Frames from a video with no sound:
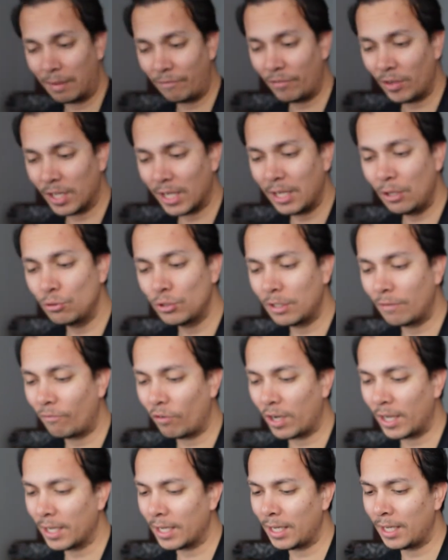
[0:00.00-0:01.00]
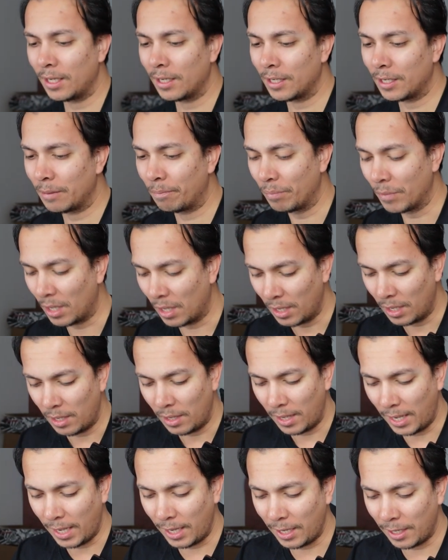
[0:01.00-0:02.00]
I feel like he used it for like a, uh,
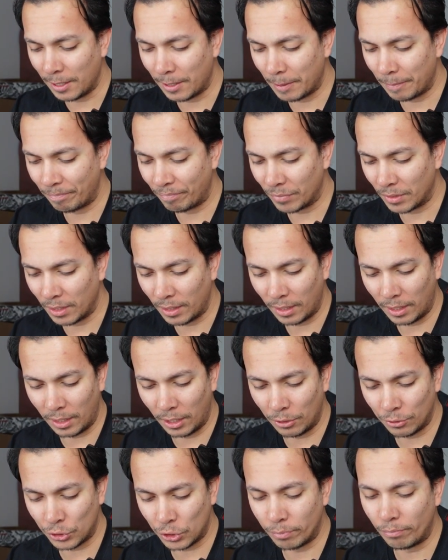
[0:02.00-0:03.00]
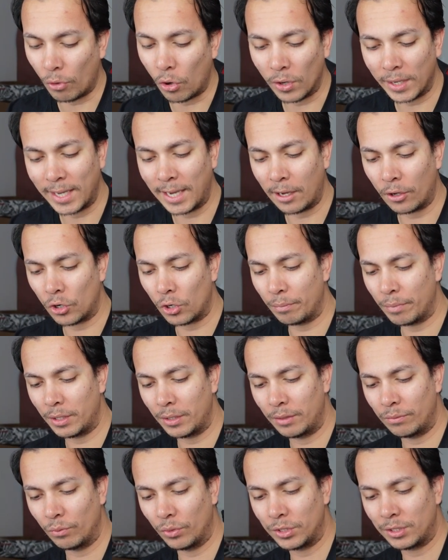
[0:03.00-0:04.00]
a, um, a little small counter,
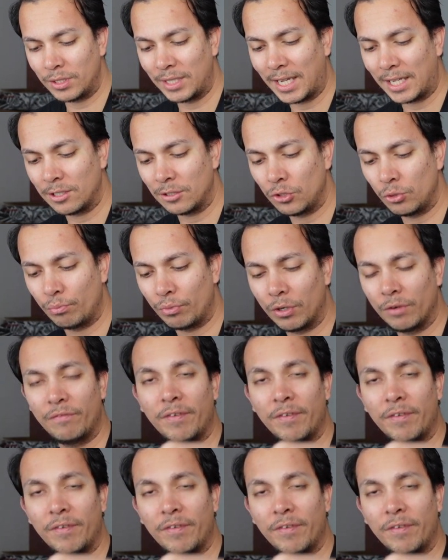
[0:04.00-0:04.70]
but wasn't that super